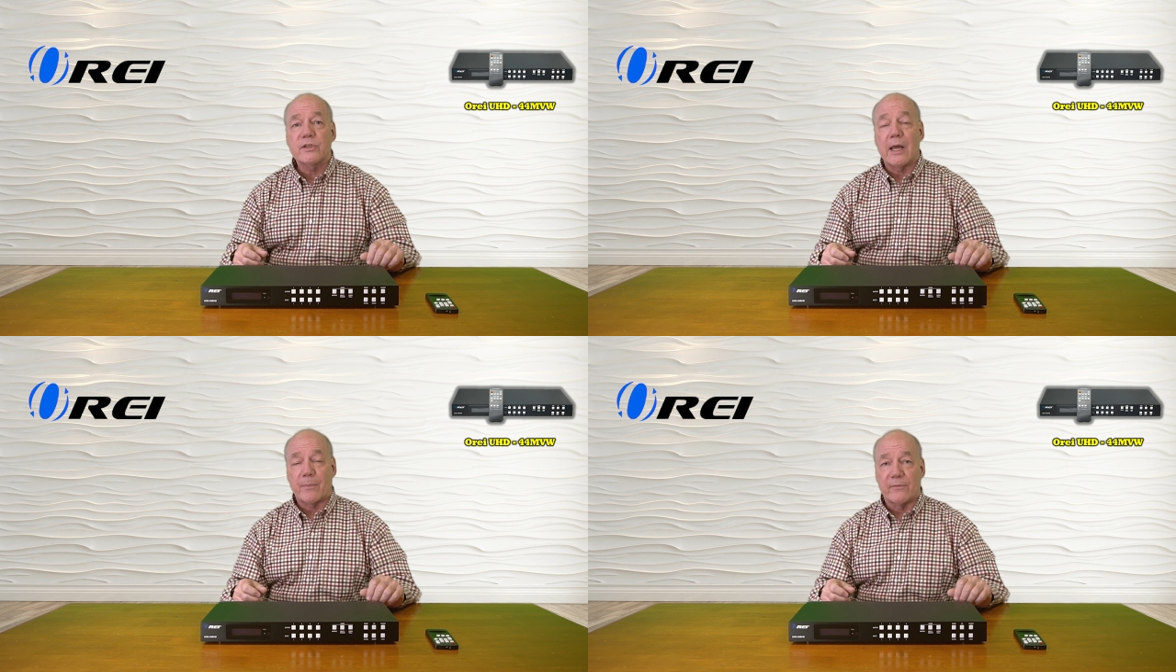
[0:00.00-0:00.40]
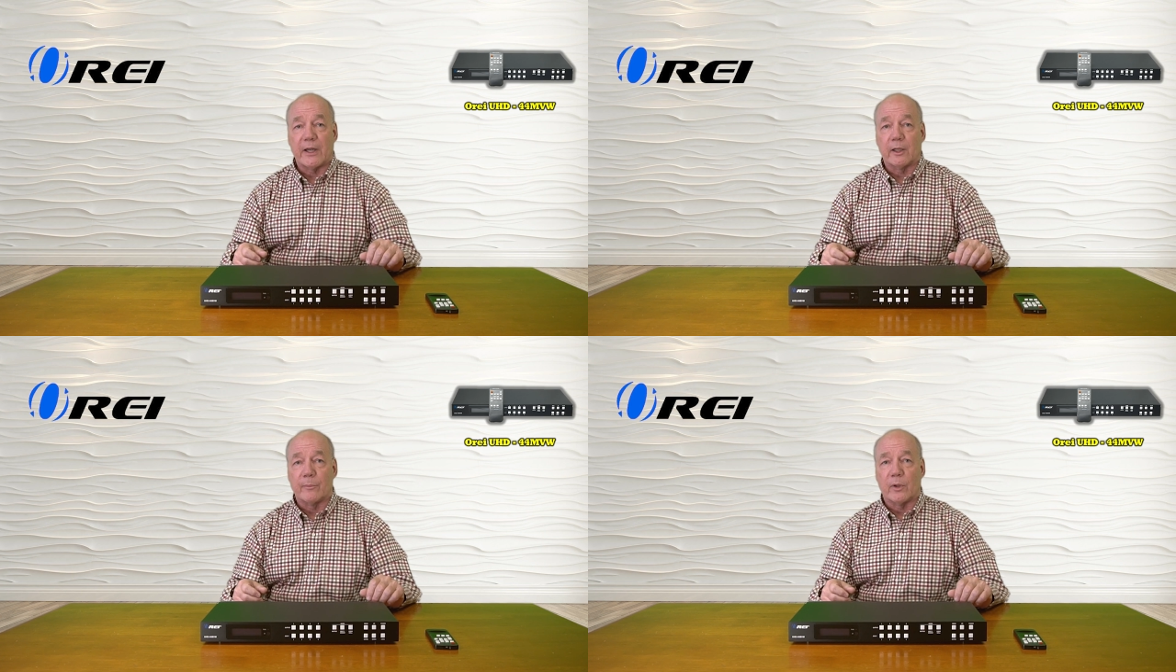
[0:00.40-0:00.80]
step
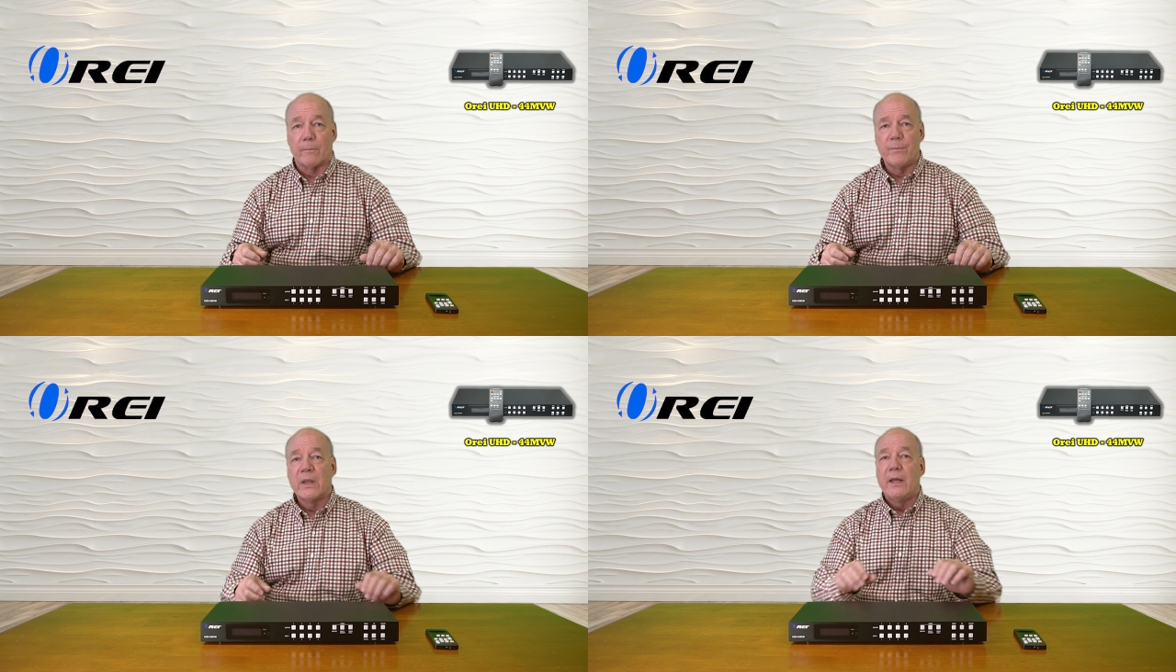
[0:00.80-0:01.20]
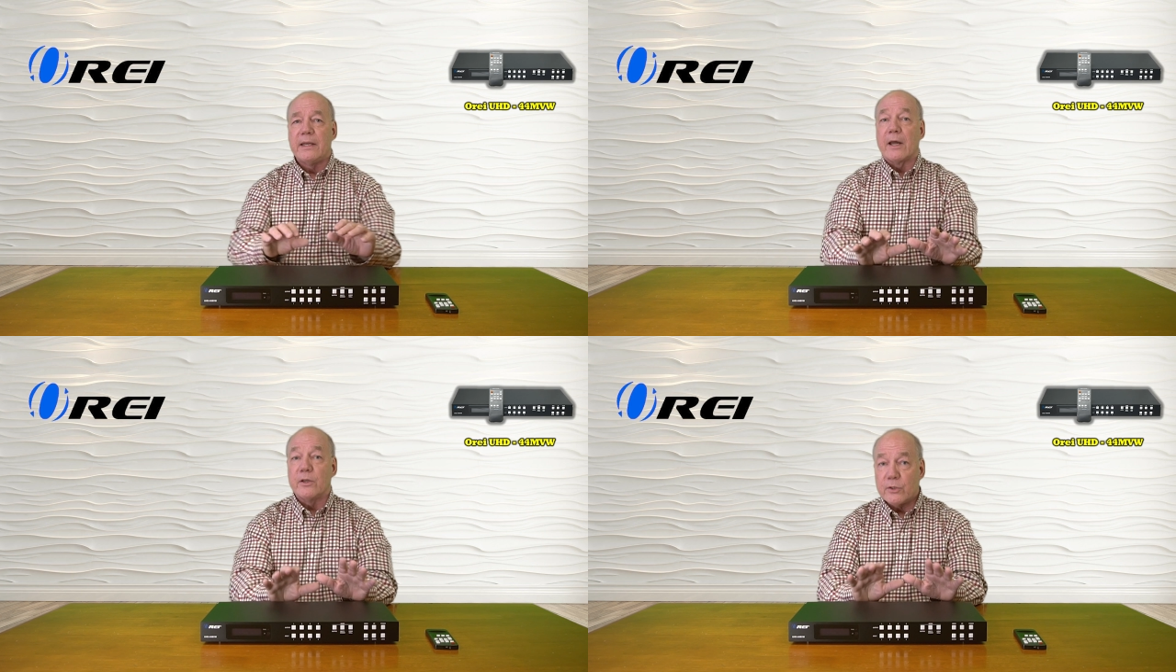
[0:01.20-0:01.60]
available.
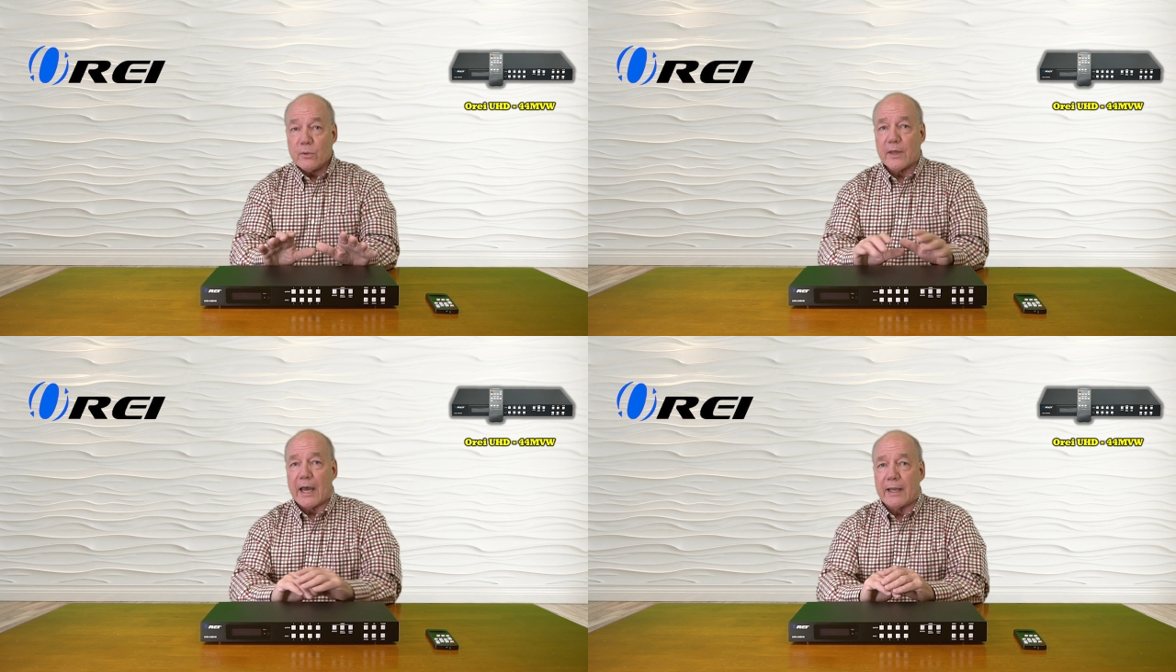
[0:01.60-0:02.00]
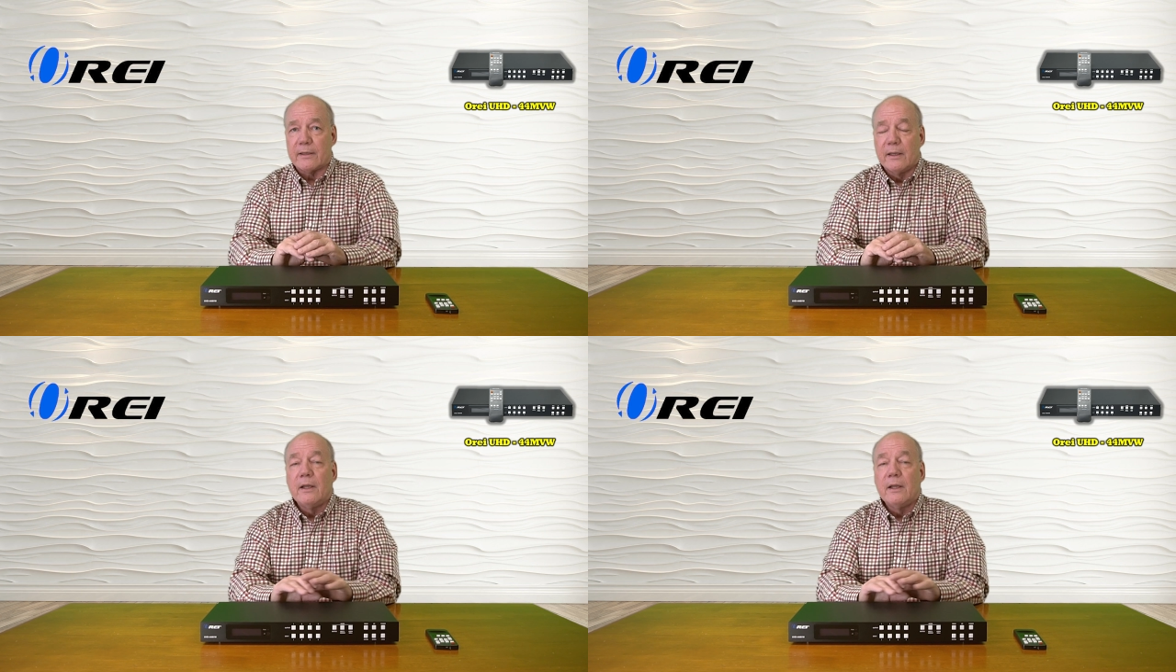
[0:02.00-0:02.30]
Now to do that,